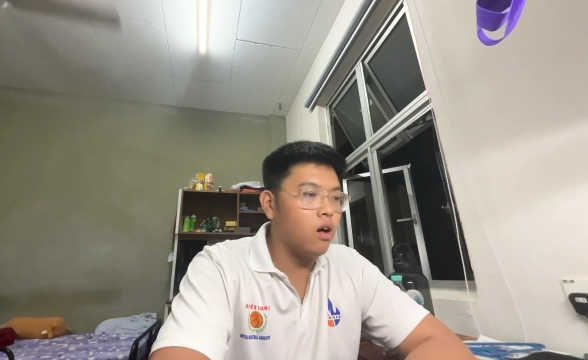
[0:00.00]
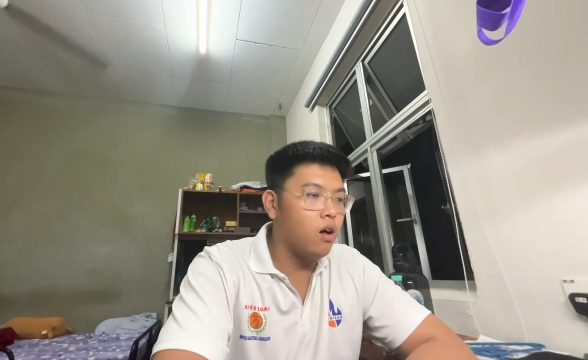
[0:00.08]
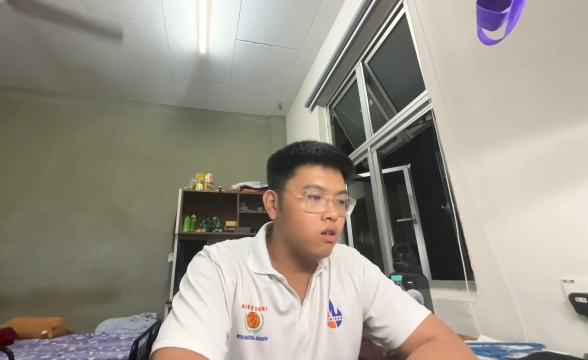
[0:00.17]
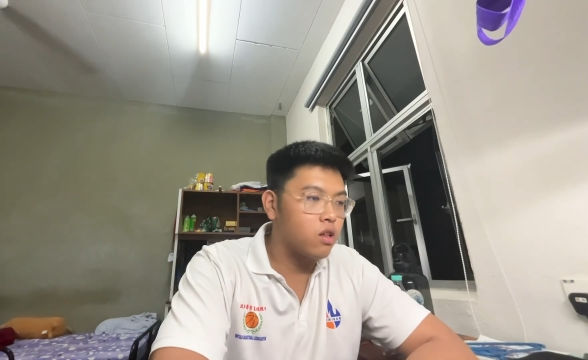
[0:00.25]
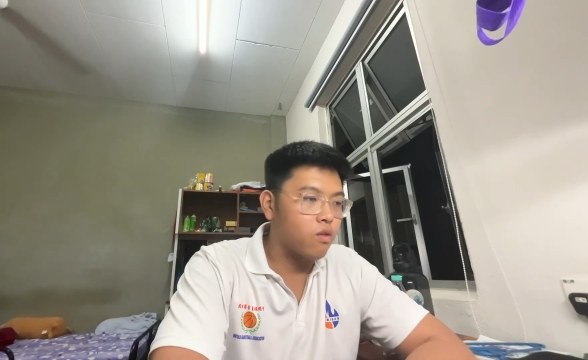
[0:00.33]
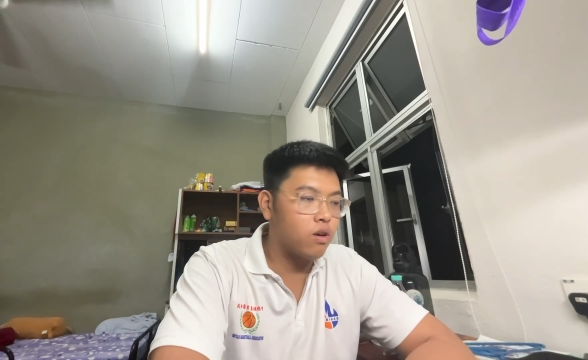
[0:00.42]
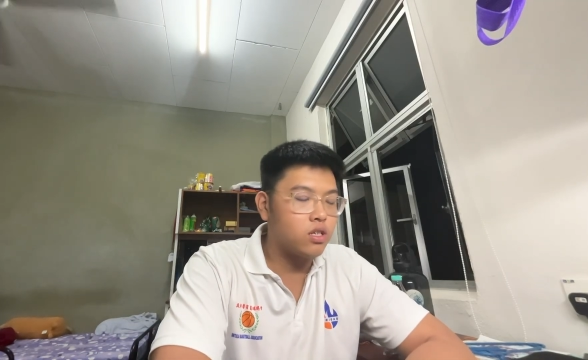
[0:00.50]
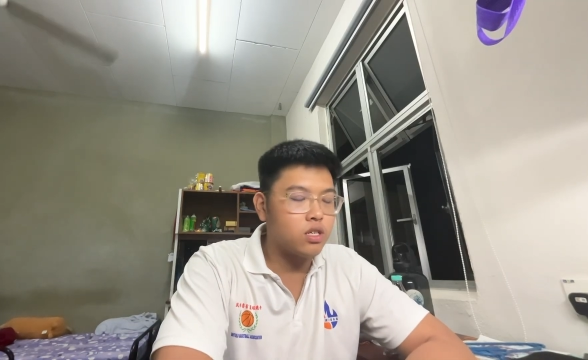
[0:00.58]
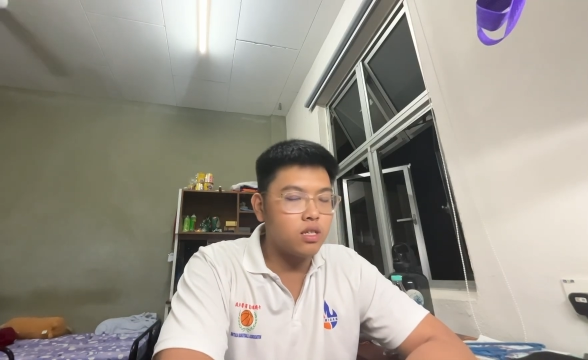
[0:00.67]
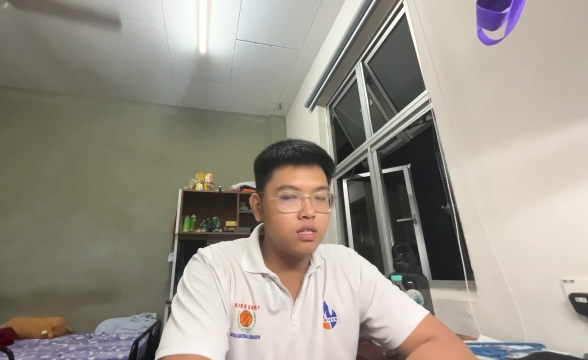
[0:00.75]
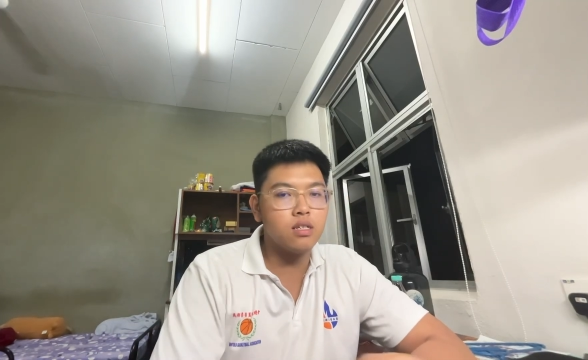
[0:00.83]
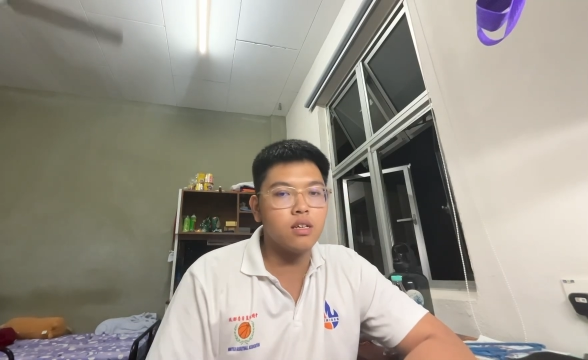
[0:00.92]
the
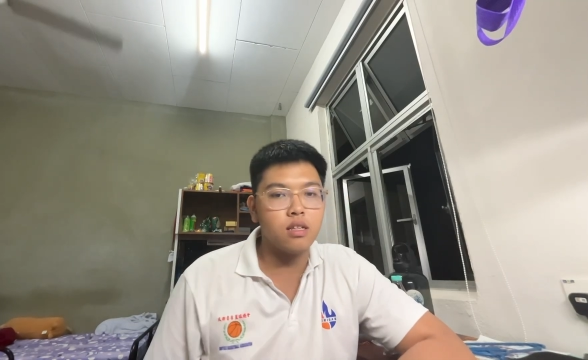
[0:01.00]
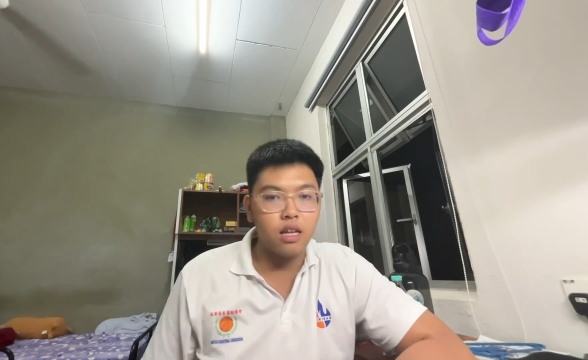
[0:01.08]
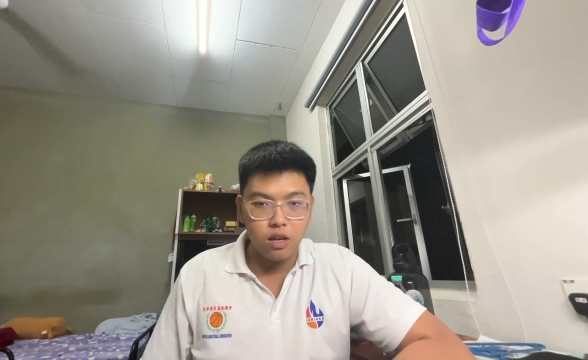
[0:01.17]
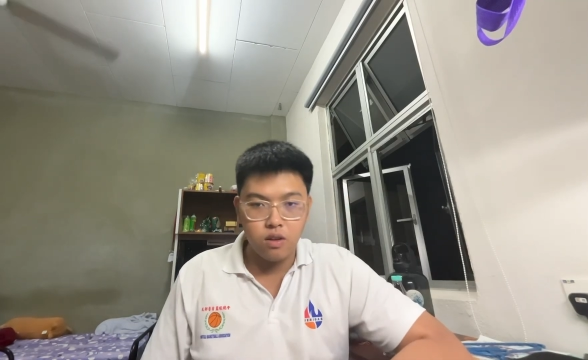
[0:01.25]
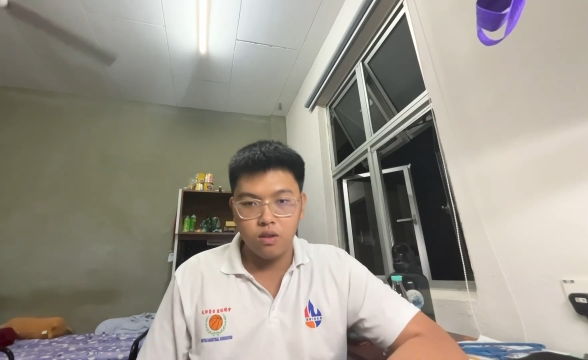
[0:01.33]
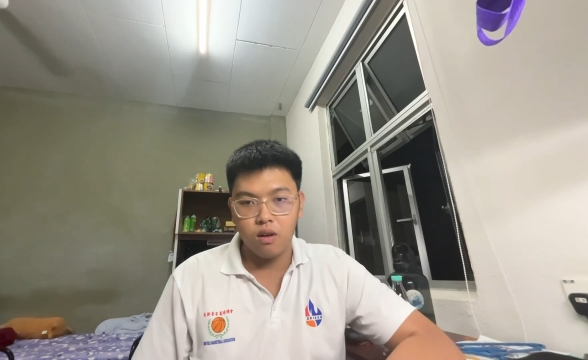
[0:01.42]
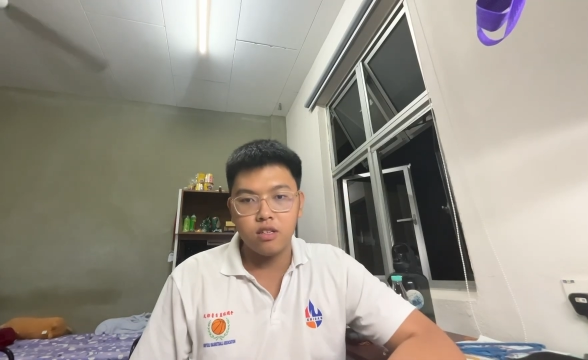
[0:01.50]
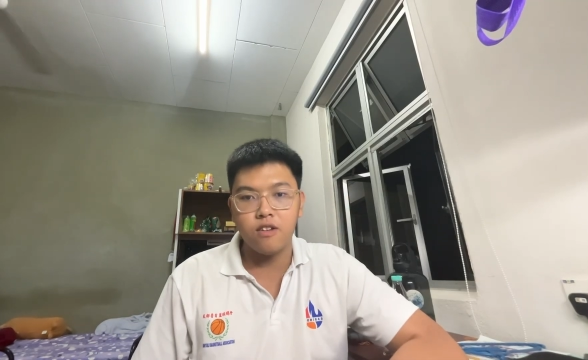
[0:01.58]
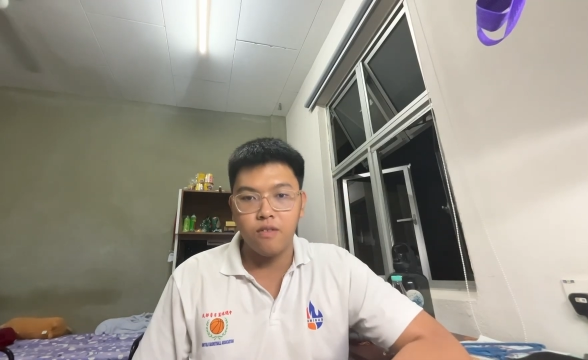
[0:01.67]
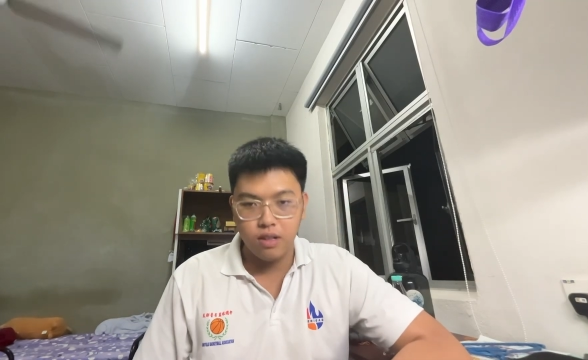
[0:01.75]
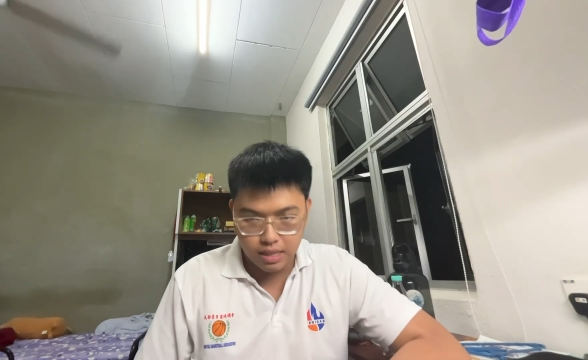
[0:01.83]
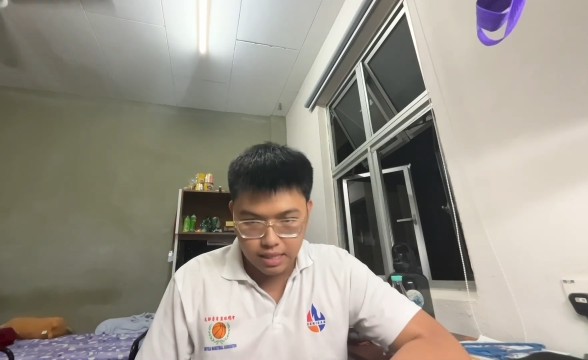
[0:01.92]
questions. Thank you, doctor,
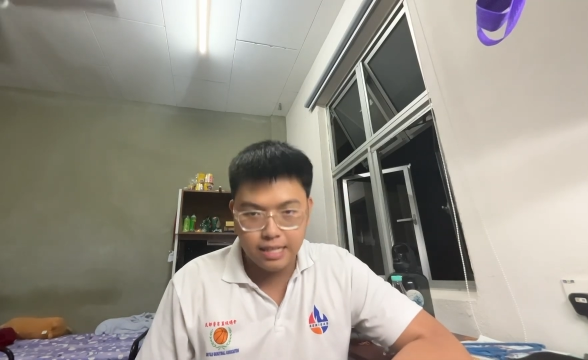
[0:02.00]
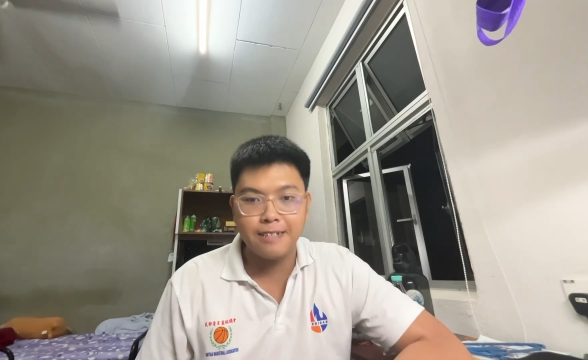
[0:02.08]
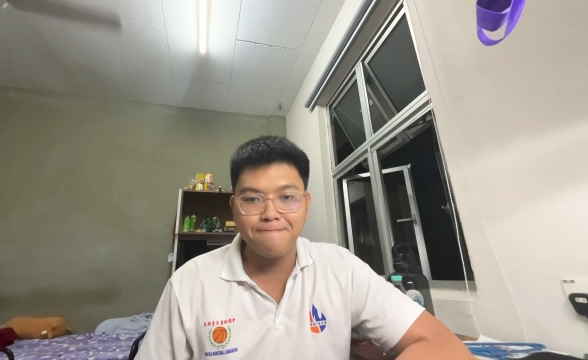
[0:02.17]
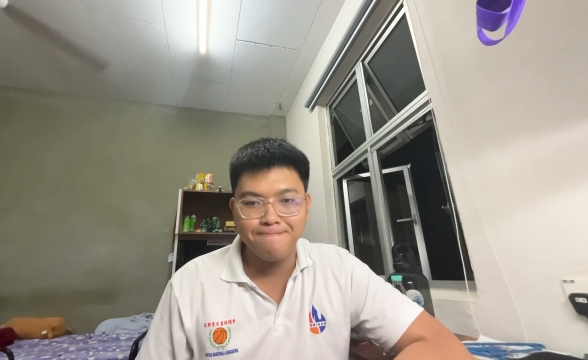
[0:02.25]
for listening.